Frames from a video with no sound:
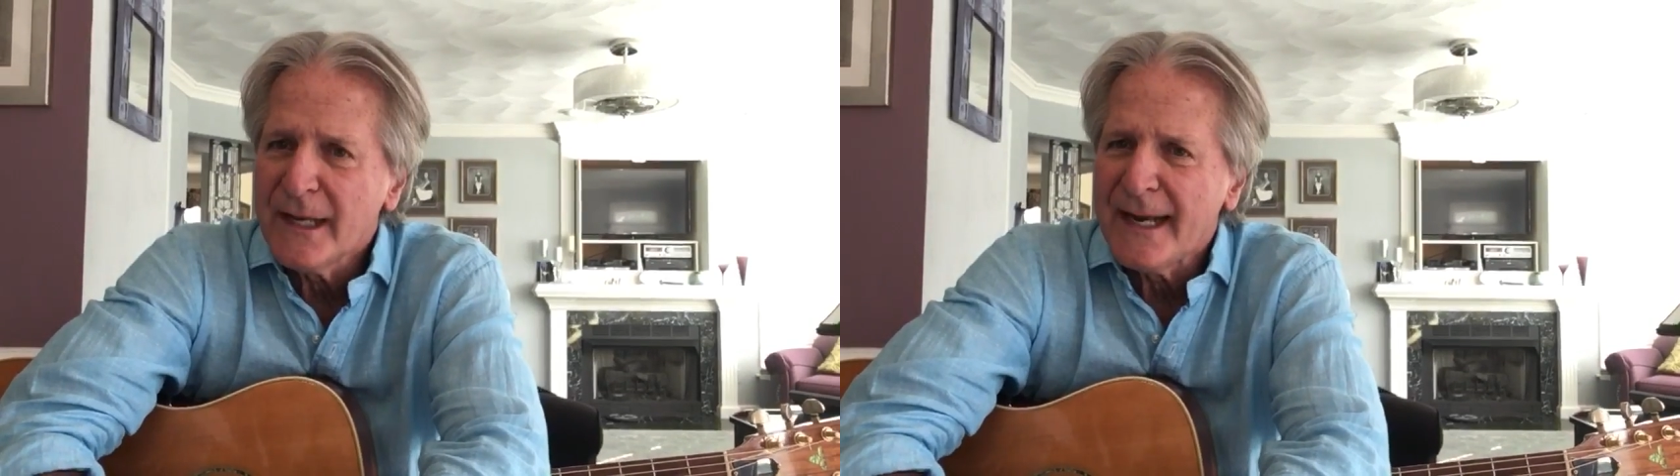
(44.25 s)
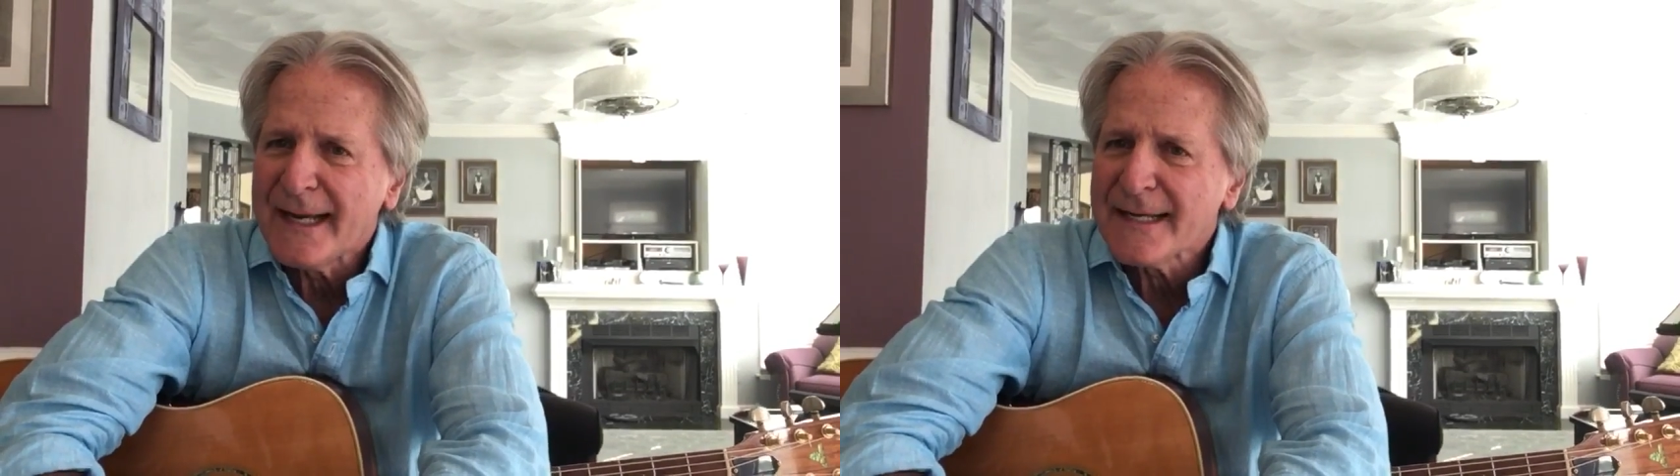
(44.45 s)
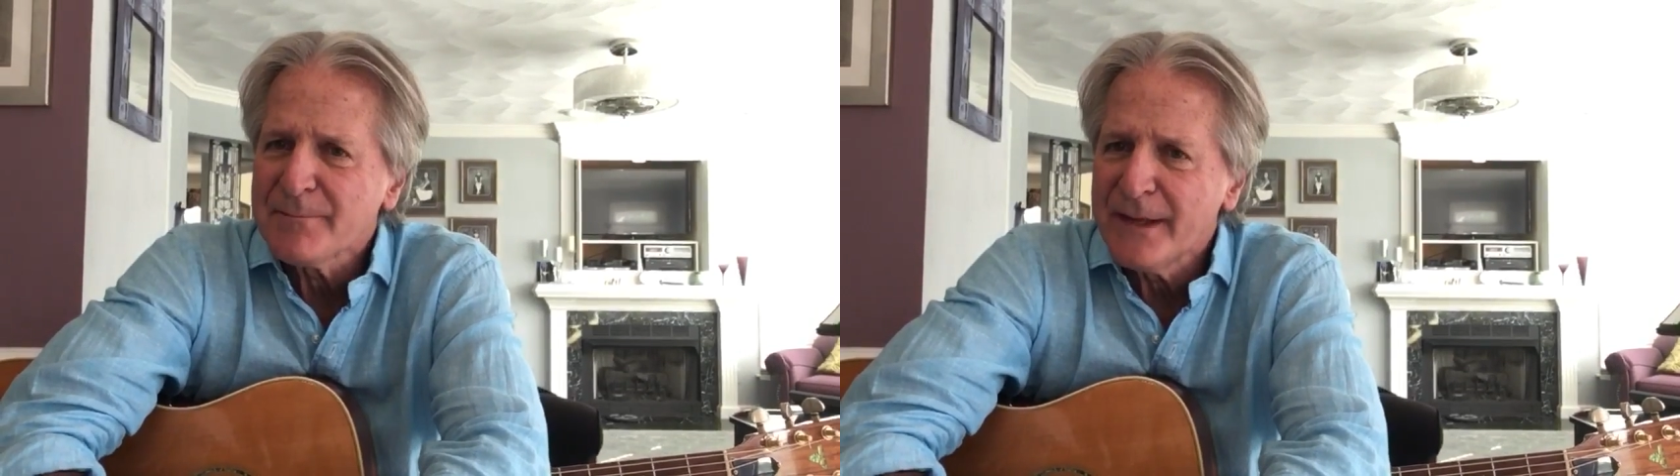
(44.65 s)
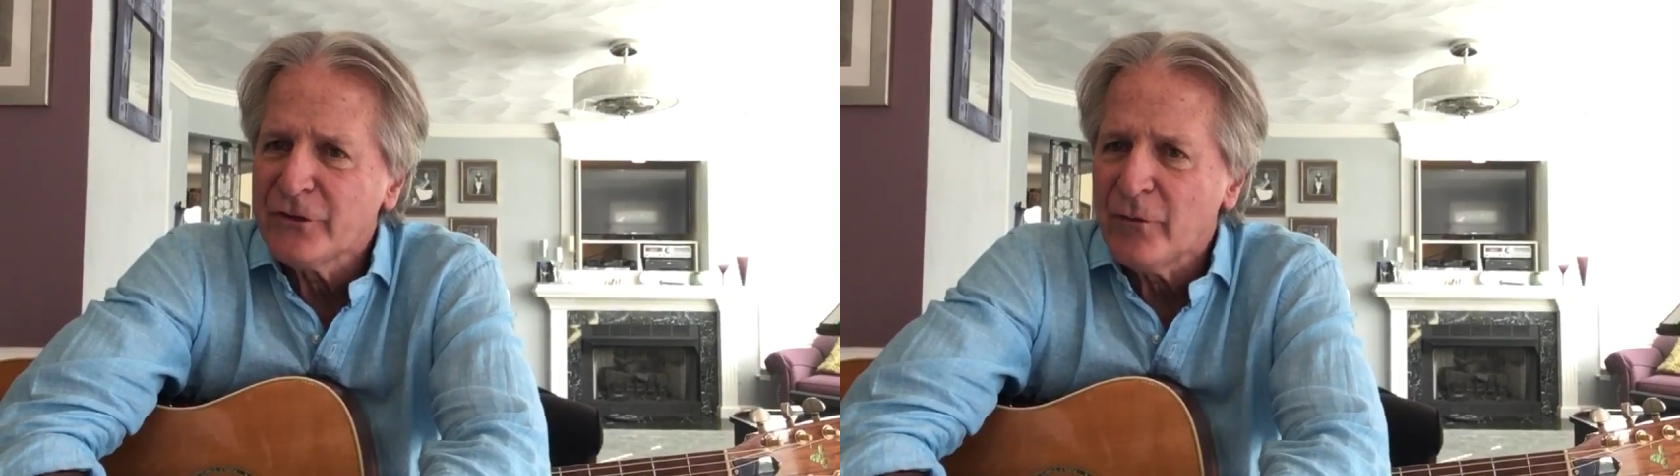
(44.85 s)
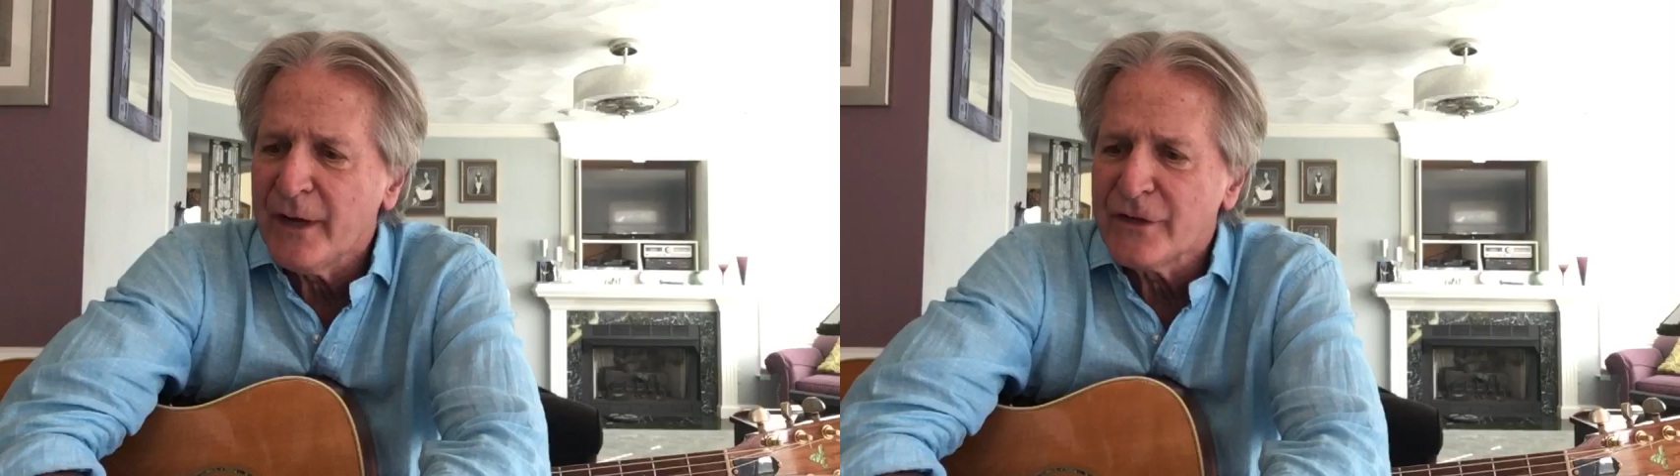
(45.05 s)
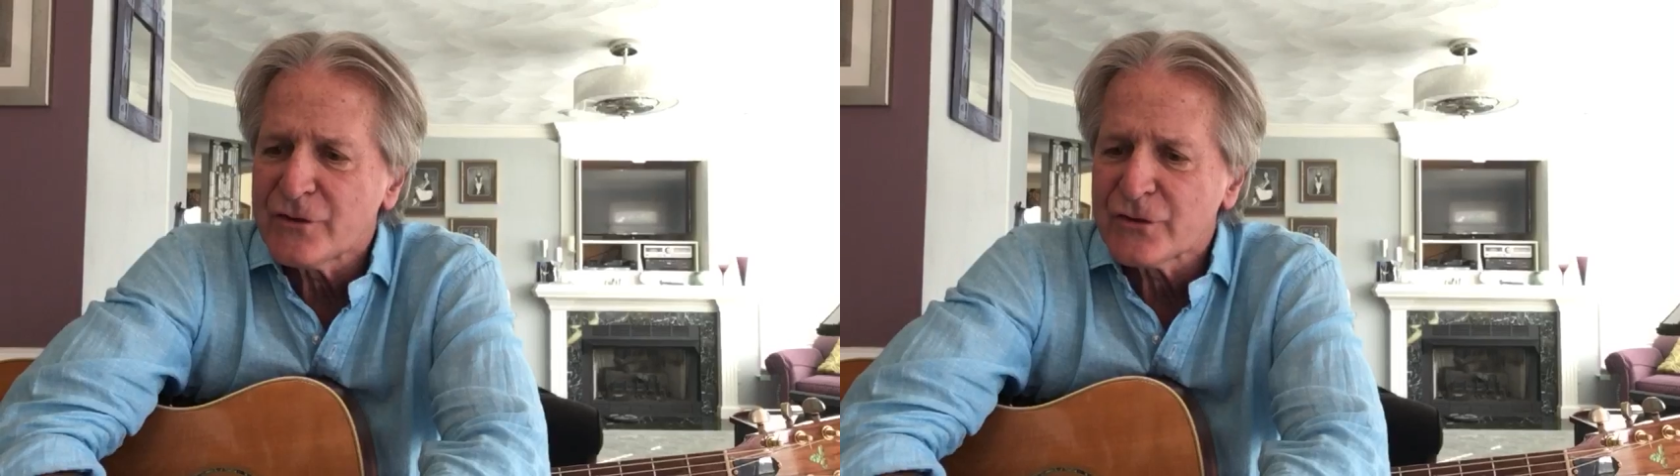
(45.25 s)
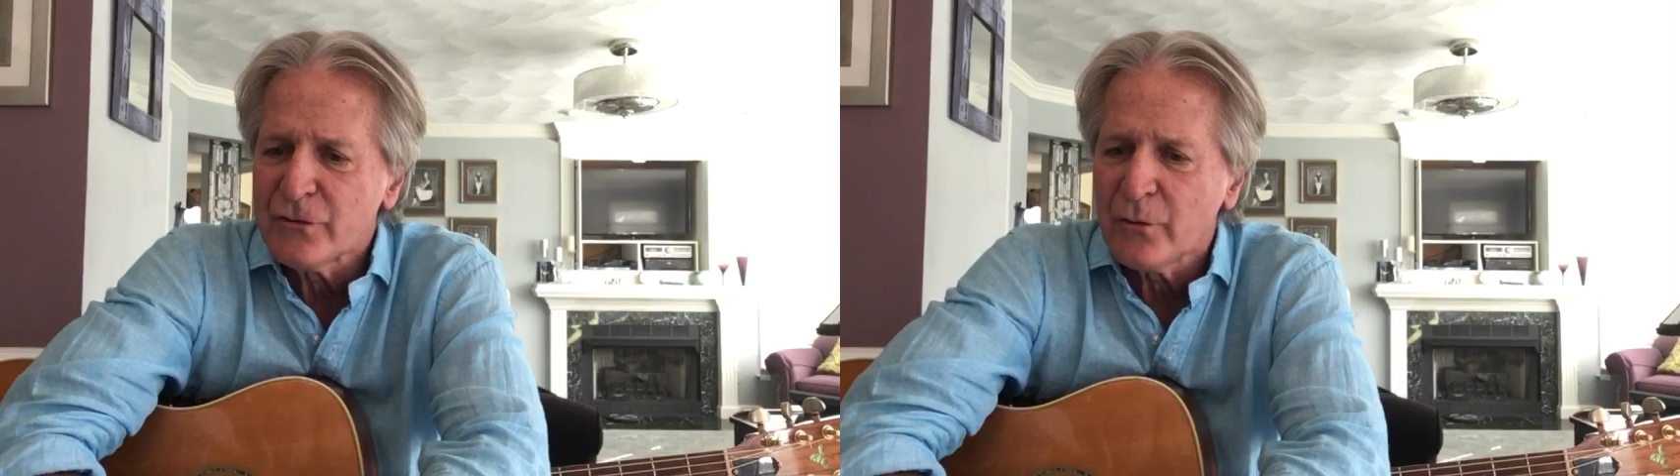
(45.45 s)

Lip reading: and I guess make donations to.